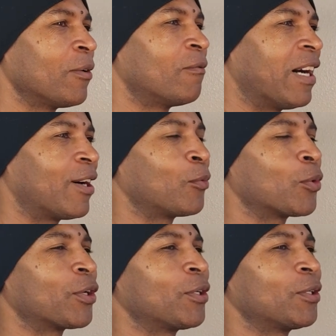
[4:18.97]
Von
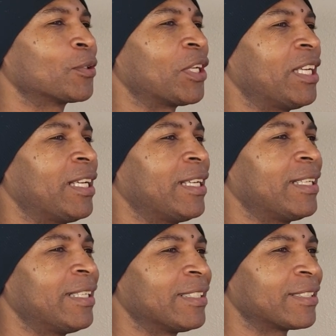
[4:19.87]
World
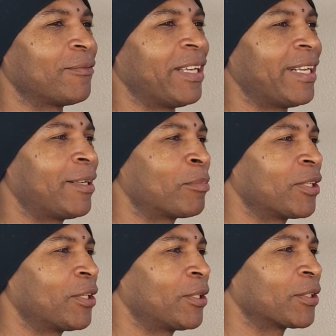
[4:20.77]
and It's the Van
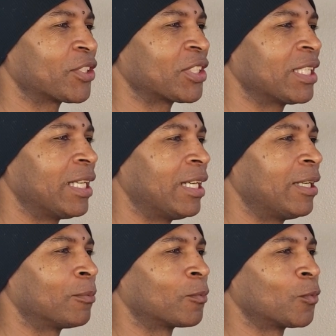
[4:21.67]
Amburgs
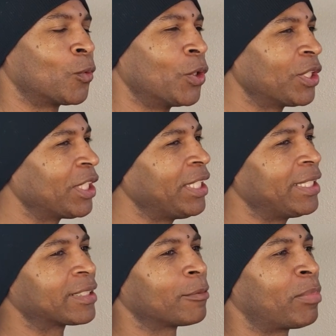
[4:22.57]

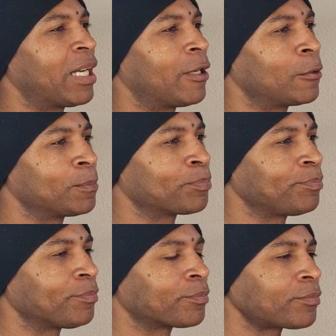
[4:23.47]
really is about
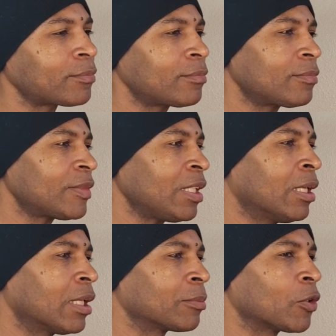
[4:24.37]

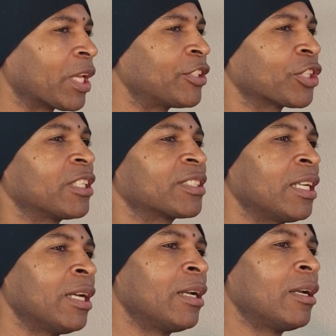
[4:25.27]
location.
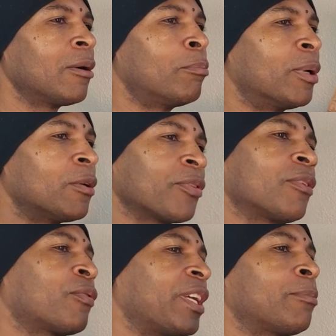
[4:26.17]
Because both
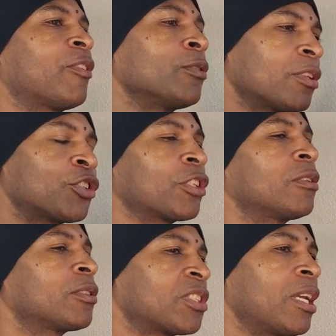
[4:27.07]
the
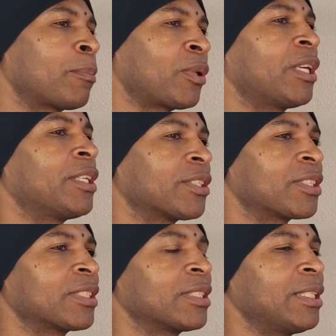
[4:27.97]
shows take
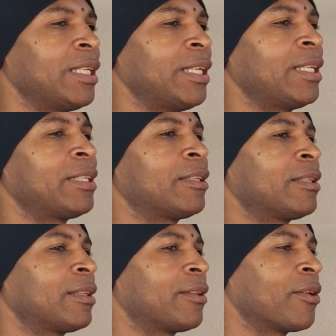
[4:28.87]
place
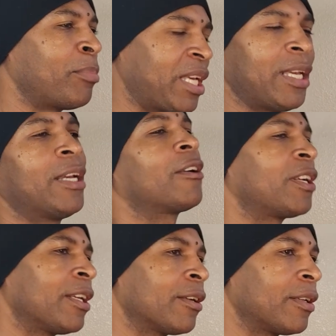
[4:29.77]
in the Bay
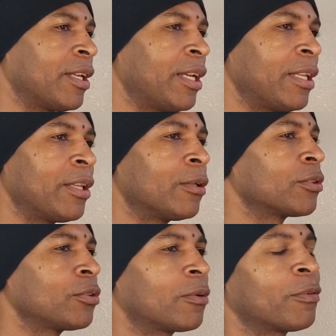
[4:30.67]
Area, and
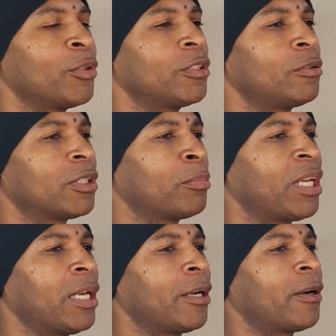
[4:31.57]
those who are familiar with the
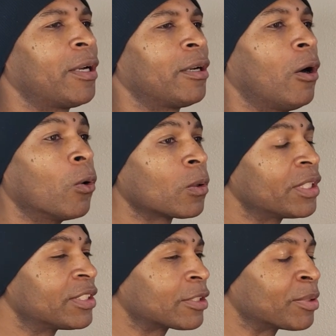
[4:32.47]
Bay Area,
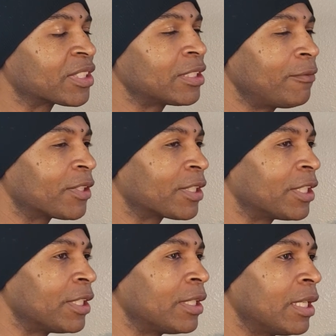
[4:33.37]
Oakland
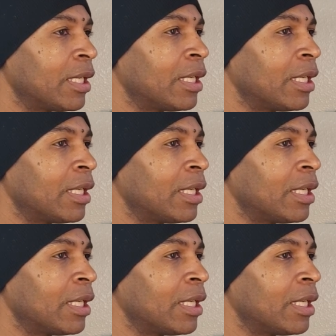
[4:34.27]
specifically,